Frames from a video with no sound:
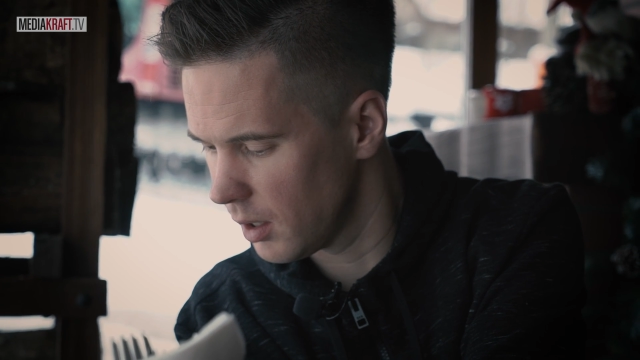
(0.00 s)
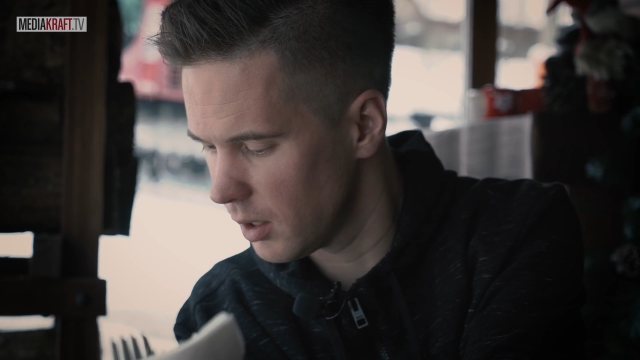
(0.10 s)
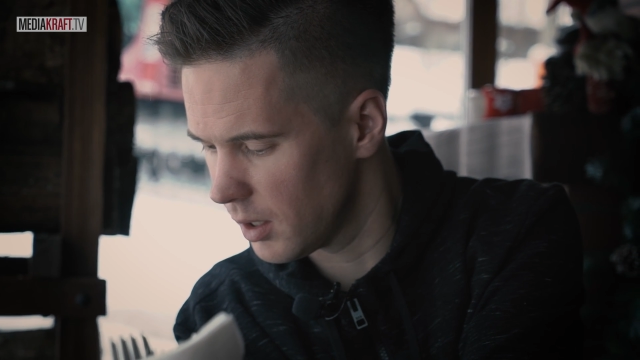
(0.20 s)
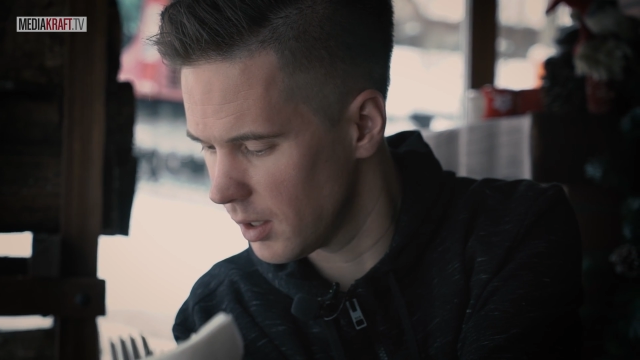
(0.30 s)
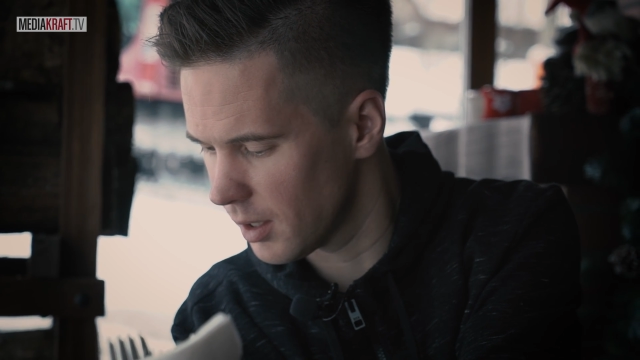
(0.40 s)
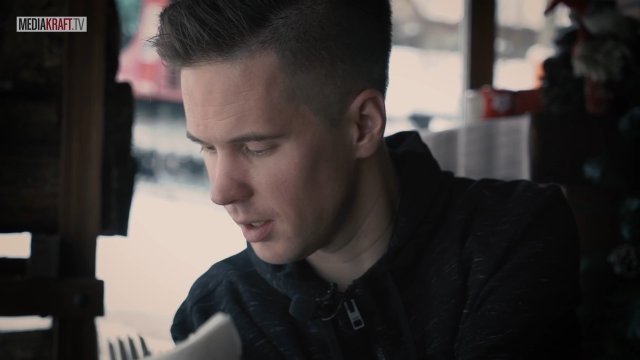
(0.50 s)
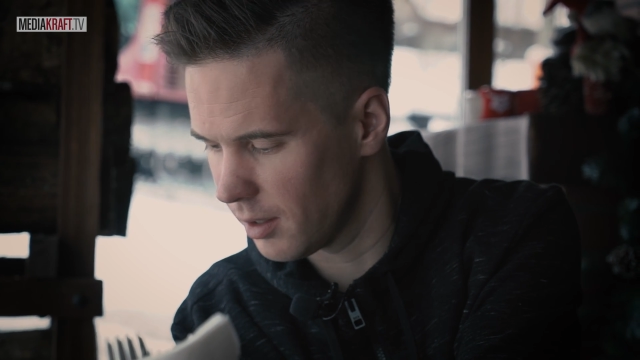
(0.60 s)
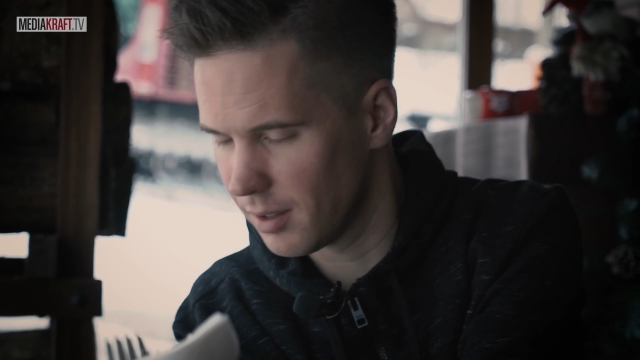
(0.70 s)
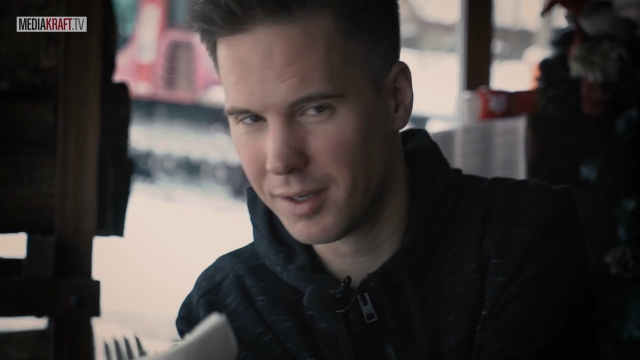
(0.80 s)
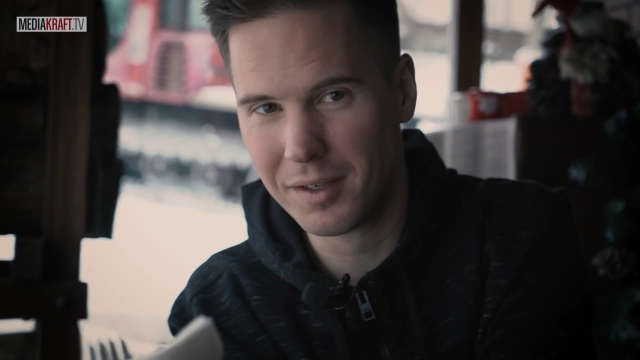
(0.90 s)

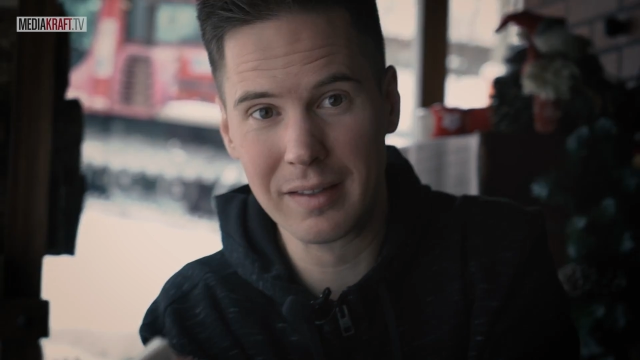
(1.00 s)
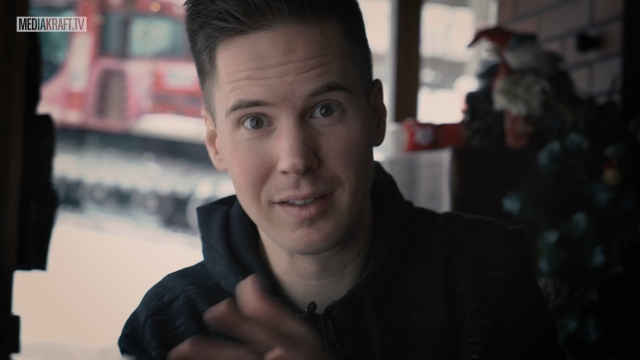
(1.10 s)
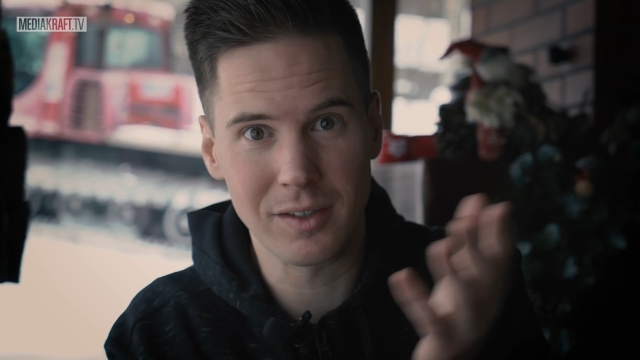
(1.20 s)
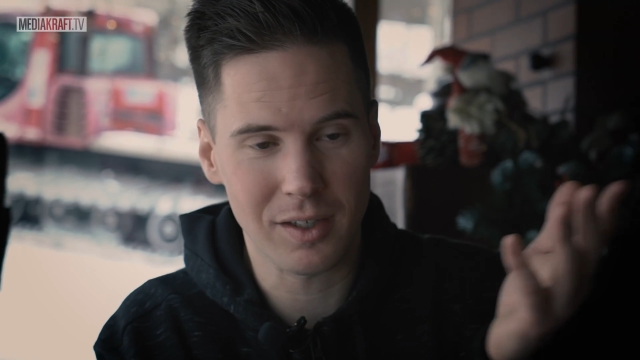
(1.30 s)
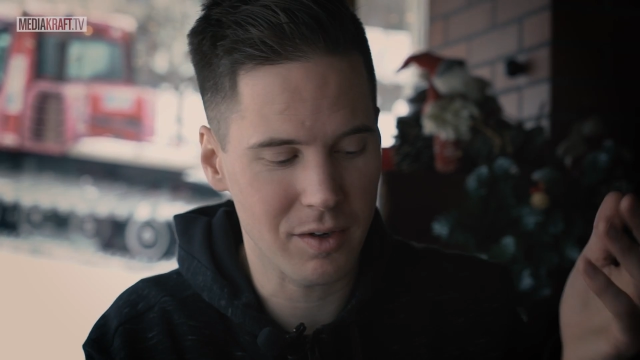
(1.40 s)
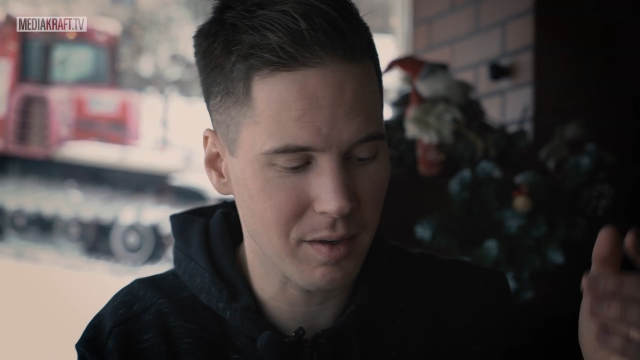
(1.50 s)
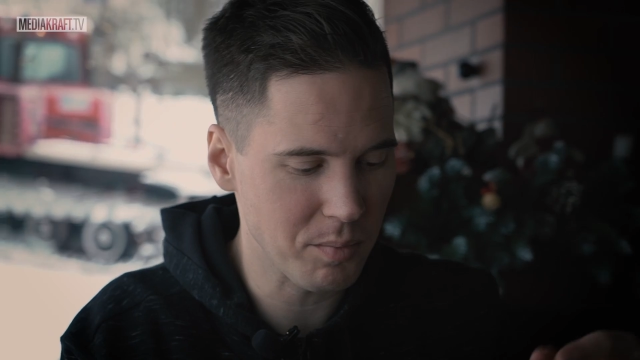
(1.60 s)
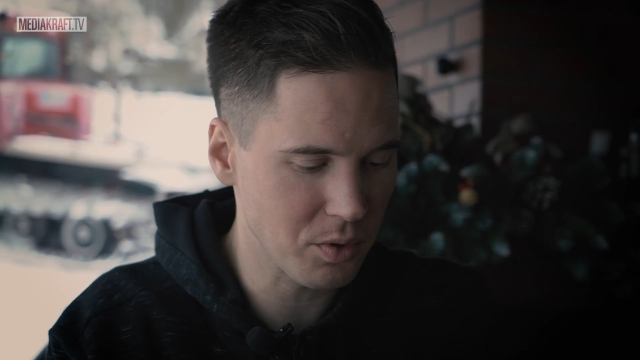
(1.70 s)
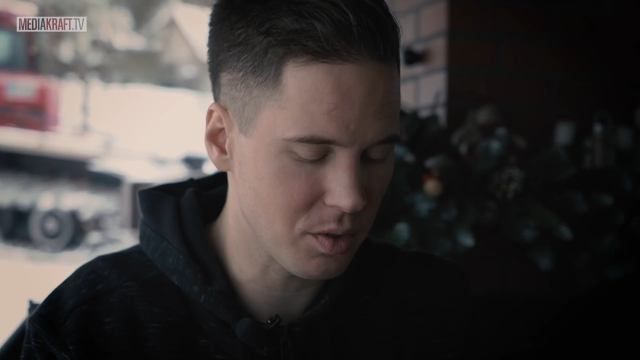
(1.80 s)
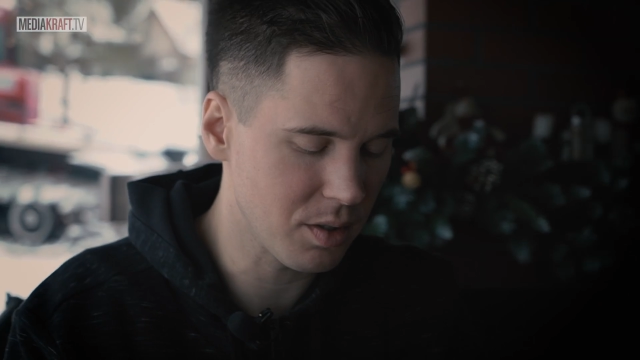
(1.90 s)
shishki. Sorry, I
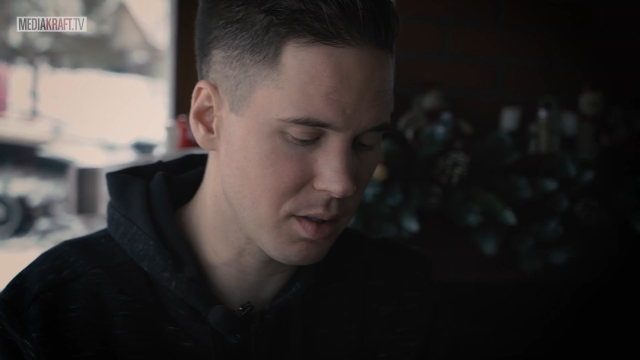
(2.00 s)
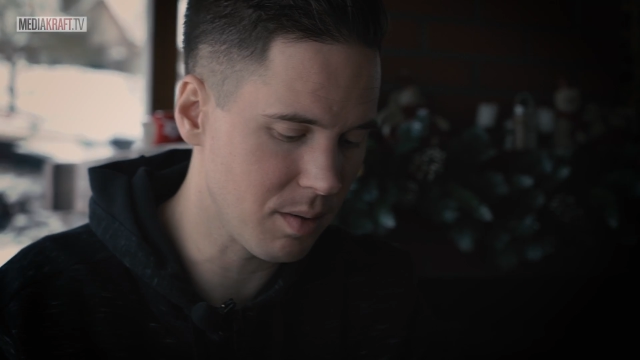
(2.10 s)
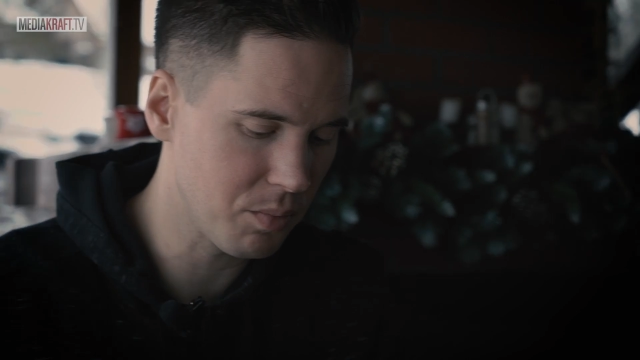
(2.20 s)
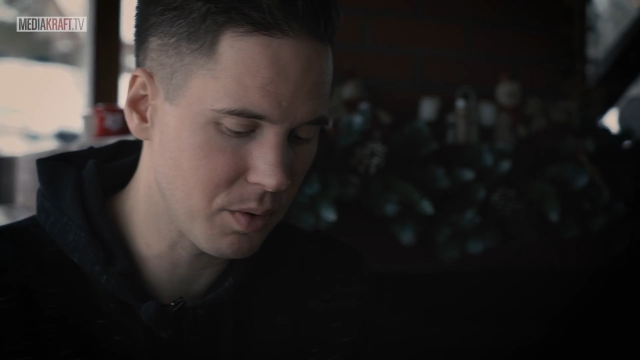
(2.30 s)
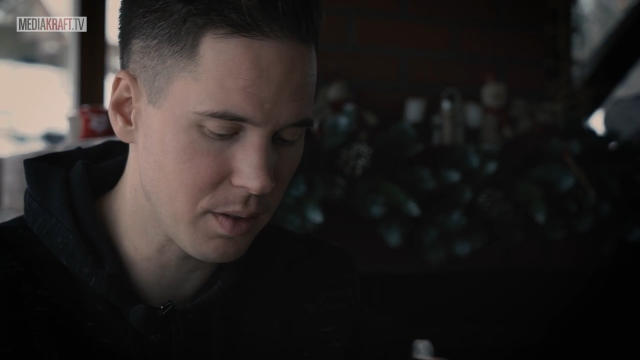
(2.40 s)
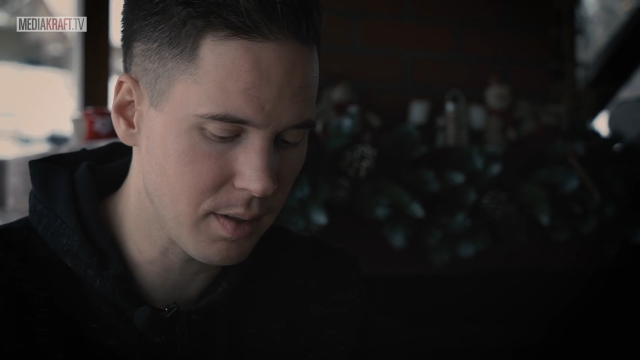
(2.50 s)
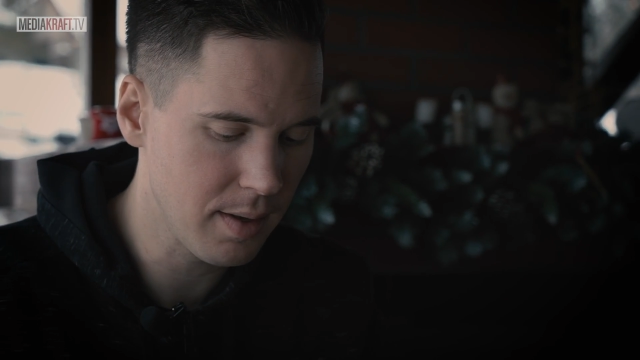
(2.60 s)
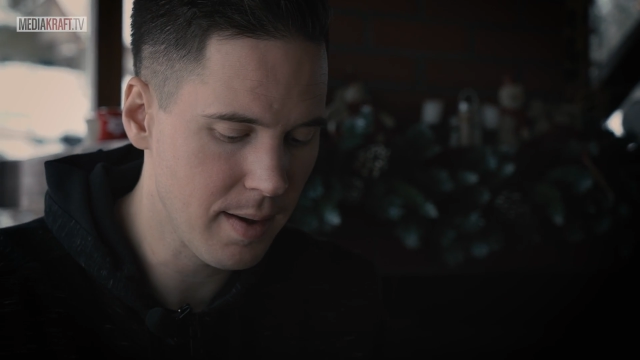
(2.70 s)
butchered it completely.